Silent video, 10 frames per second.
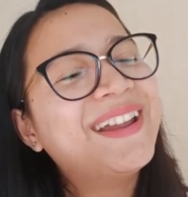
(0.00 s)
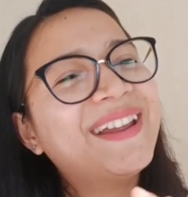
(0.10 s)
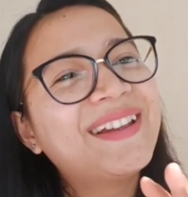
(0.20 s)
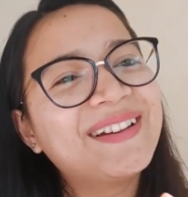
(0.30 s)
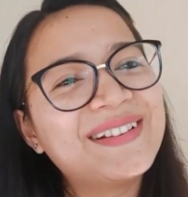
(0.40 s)

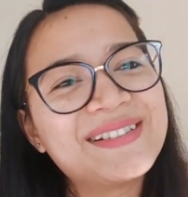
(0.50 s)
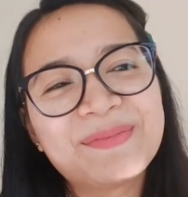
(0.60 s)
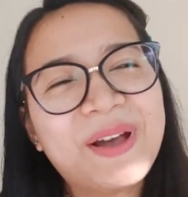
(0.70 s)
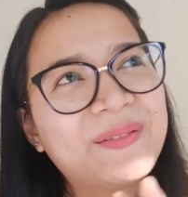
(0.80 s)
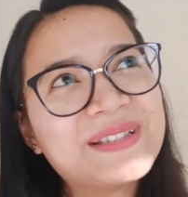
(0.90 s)
because
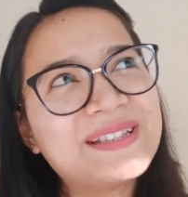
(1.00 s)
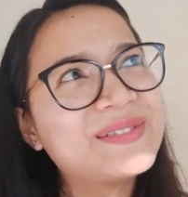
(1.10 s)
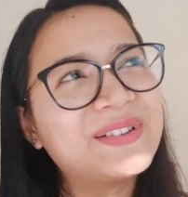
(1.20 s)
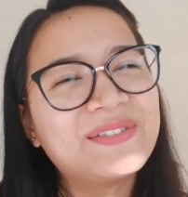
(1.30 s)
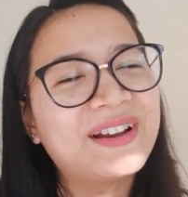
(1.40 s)

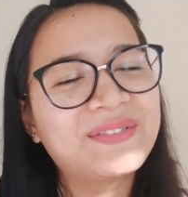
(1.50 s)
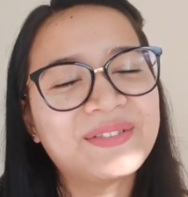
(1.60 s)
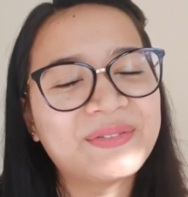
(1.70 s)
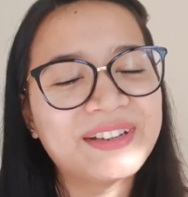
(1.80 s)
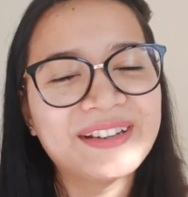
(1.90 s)
Palmerston's very far
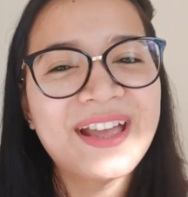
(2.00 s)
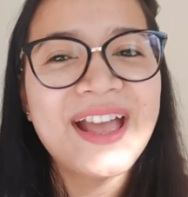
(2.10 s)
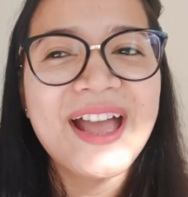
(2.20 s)
from here.